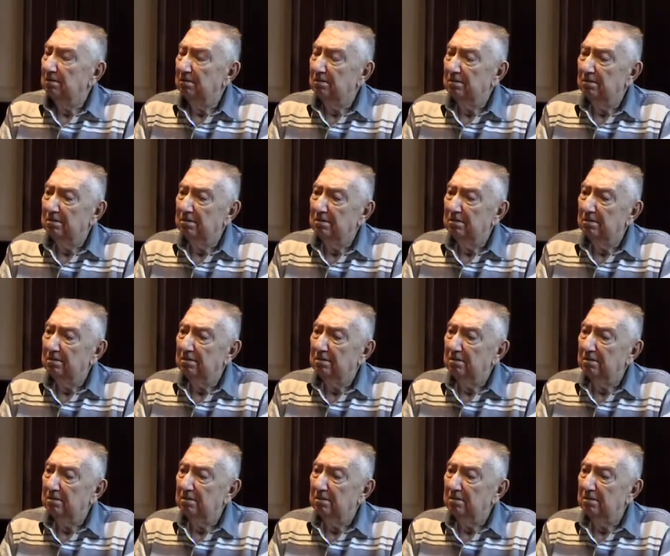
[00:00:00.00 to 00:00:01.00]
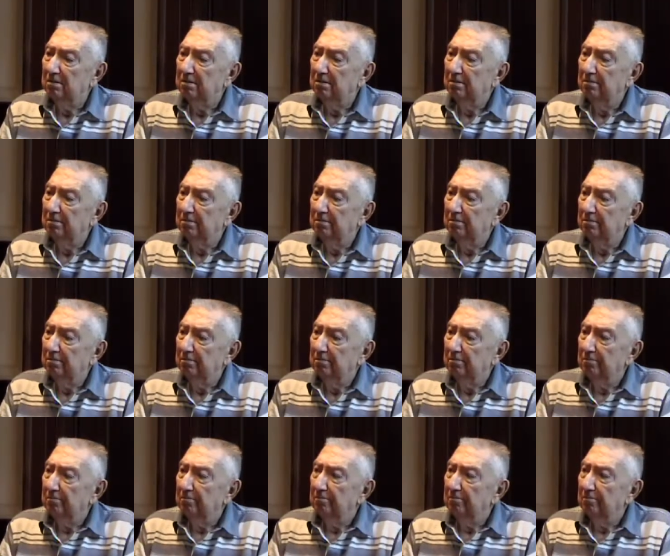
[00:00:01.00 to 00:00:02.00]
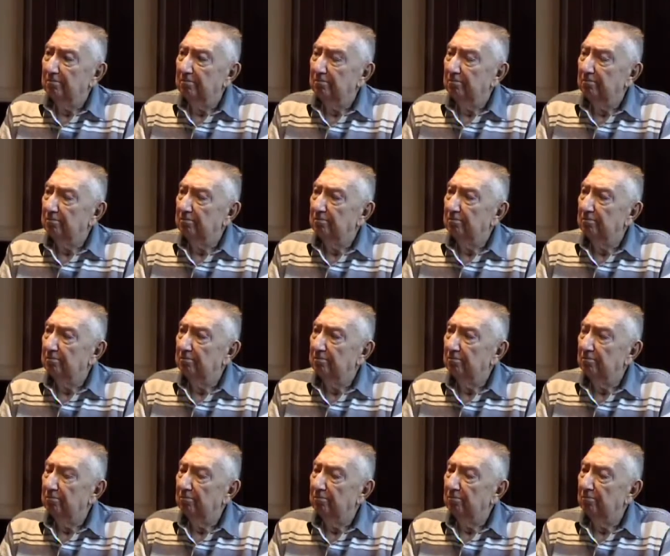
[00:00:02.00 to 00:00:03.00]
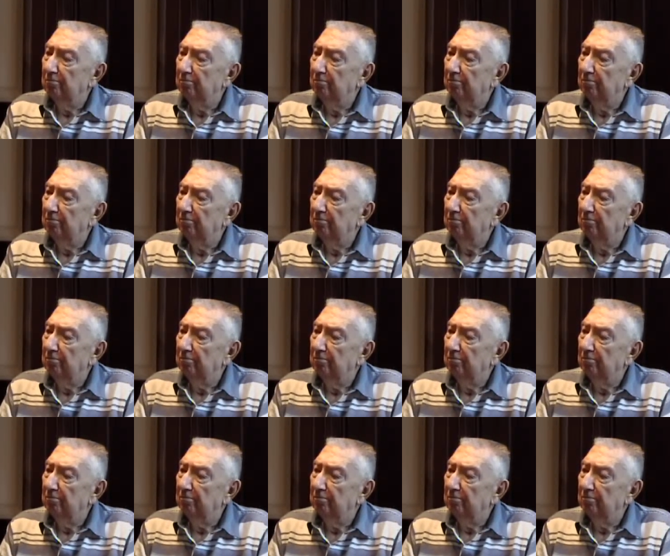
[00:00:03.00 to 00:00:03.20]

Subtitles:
No one is speaking in this clip.